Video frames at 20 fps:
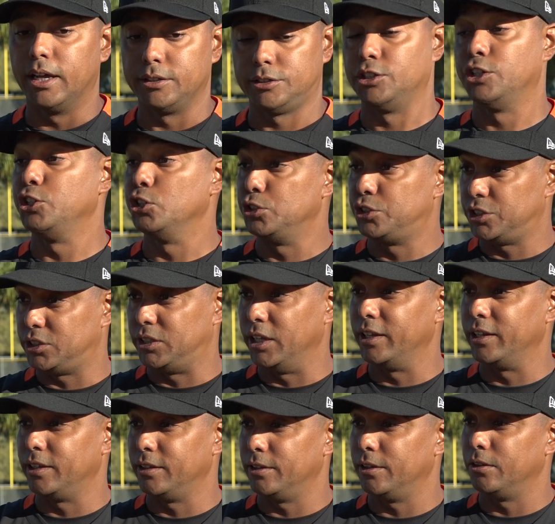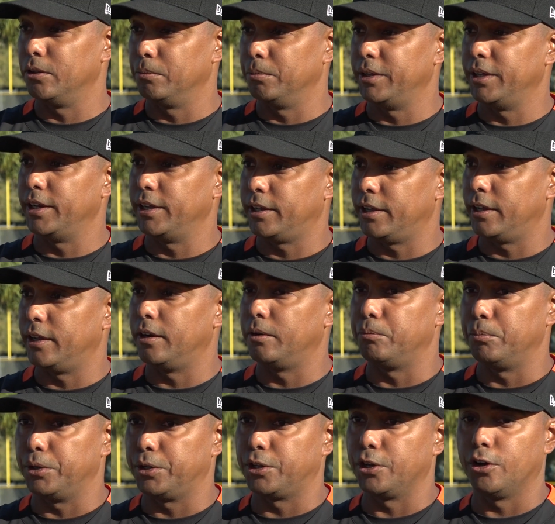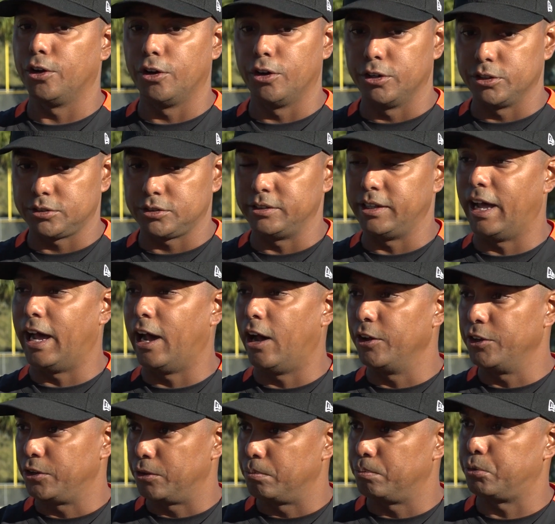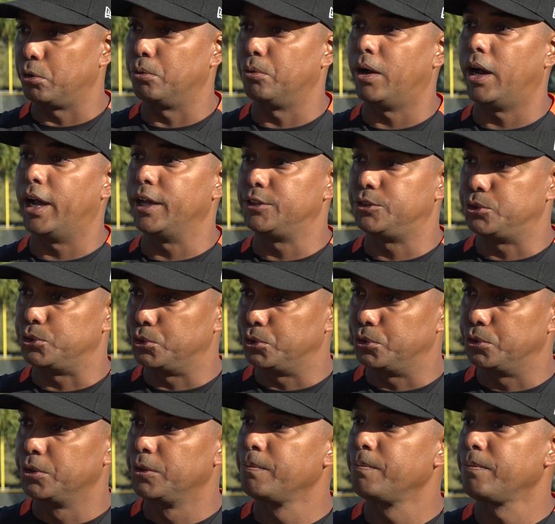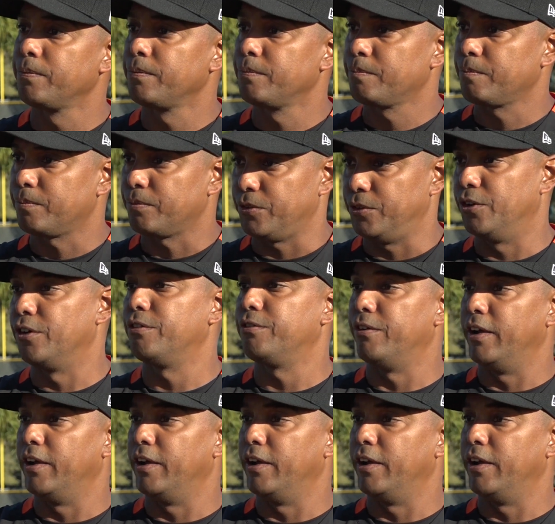That's a huge thing in the Dominican, because now you can provide to your